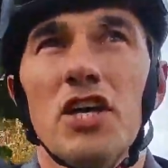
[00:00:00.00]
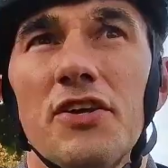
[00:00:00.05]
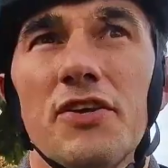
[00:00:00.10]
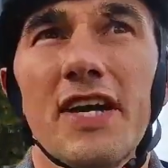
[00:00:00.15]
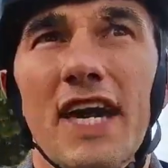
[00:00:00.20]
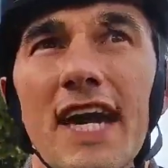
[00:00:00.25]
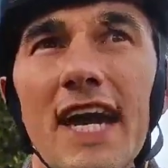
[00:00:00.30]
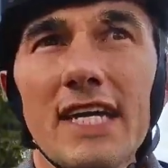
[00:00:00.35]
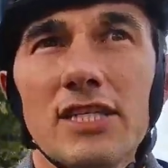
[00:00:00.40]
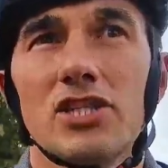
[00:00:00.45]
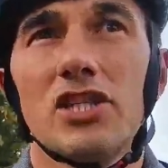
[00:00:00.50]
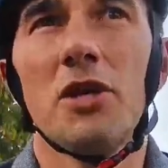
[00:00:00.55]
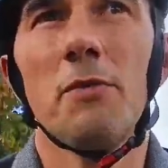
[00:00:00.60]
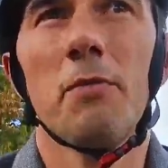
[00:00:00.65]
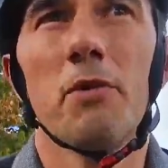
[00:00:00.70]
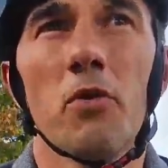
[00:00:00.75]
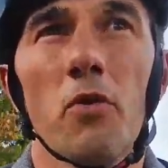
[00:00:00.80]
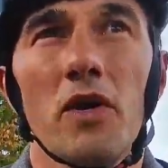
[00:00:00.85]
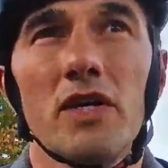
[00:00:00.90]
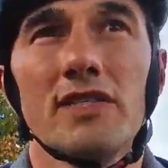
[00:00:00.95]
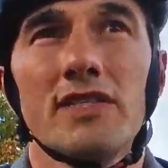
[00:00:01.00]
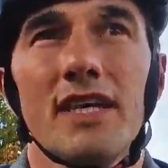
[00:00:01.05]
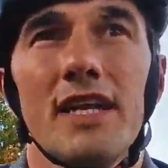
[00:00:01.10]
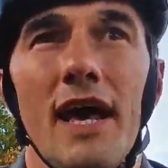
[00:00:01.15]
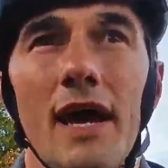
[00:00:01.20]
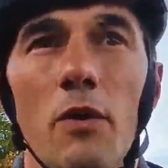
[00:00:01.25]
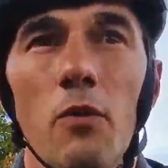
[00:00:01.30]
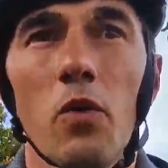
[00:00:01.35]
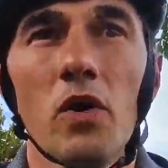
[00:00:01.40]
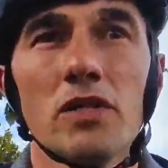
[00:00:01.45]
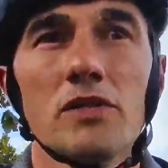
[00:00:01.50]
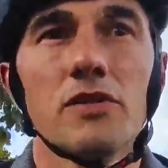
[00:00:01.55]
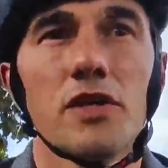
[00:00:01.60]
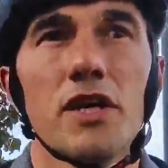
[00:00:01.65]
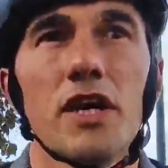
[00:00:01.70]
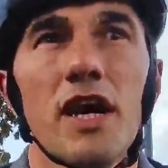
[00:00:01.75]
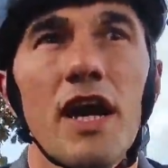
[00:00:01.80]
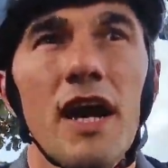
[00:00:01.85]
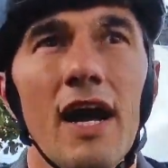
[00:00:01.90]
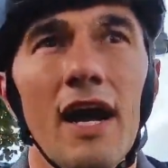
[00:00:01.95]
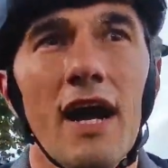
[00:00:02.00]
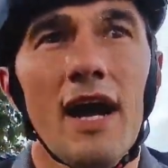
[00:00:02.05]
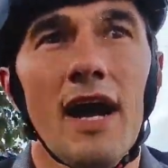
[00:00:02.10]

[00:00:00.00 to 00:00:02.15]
You can get cheaper ones, and I wonder